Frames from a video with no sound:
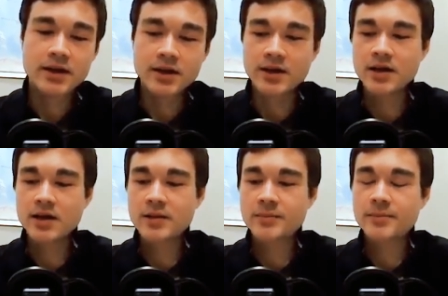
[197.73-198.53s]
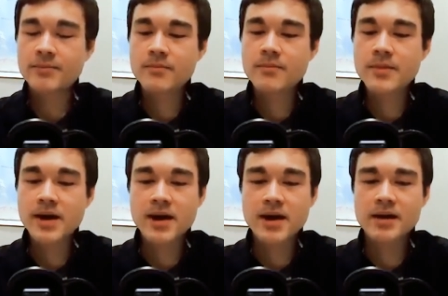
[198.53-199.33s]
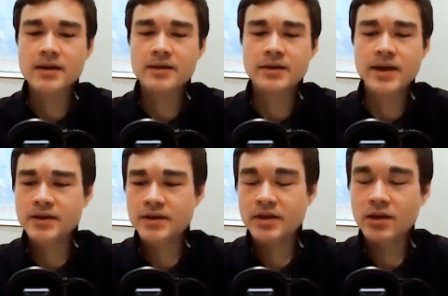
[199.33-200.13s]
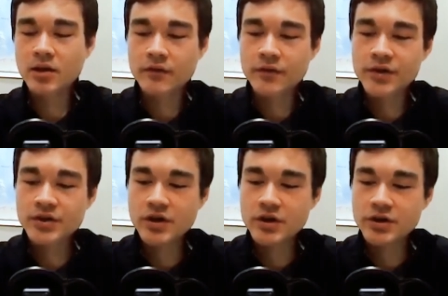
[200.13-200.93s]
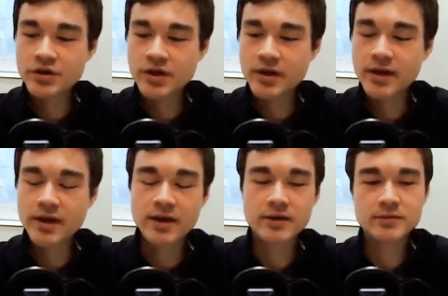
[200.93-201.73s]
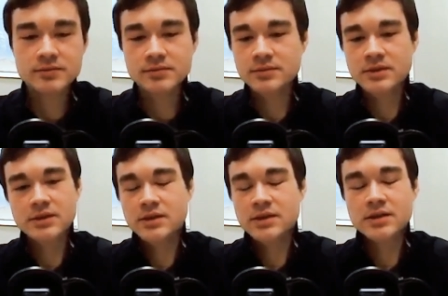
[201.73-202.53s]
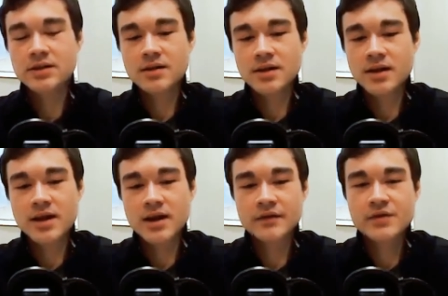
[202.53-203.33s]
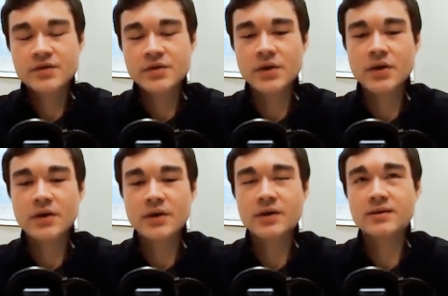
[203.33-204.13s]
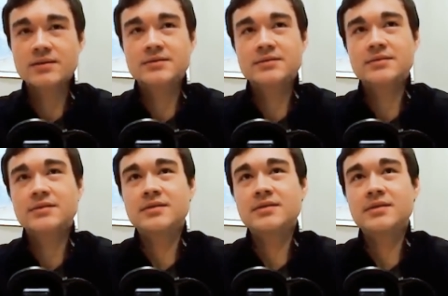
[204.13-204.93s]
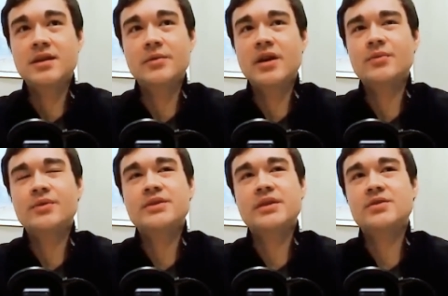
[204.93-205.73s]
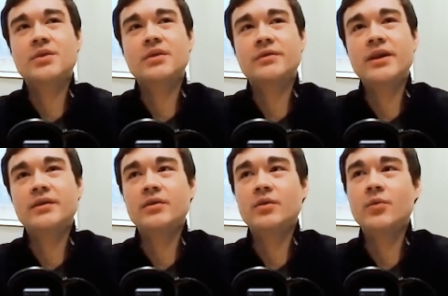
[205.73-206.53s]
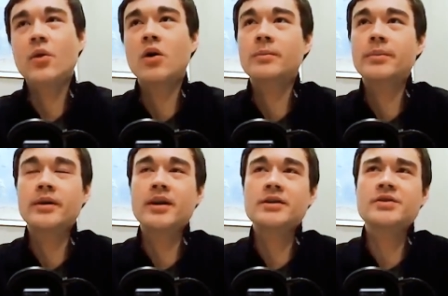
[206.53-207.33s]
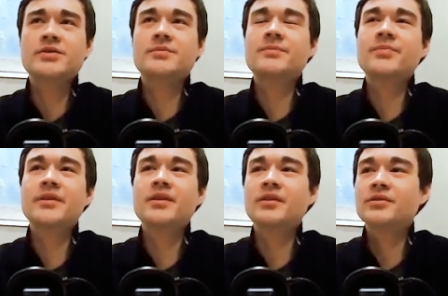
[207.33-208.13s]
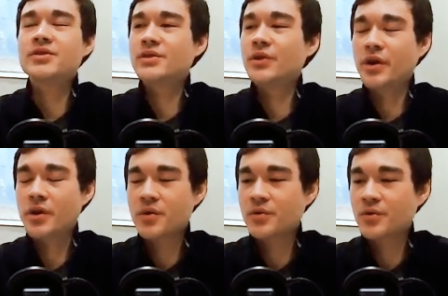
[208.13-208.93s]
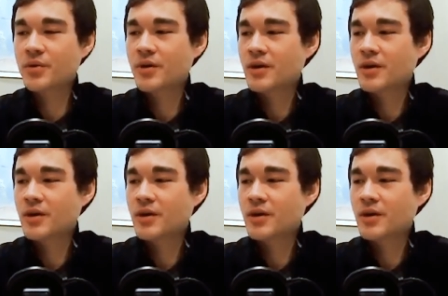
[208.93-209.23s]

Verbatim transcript: Um, and yeah, I did a lot of research and then I kind of saw, I, I wouldn't say saw the writing on the wall, but I just you know, just looking through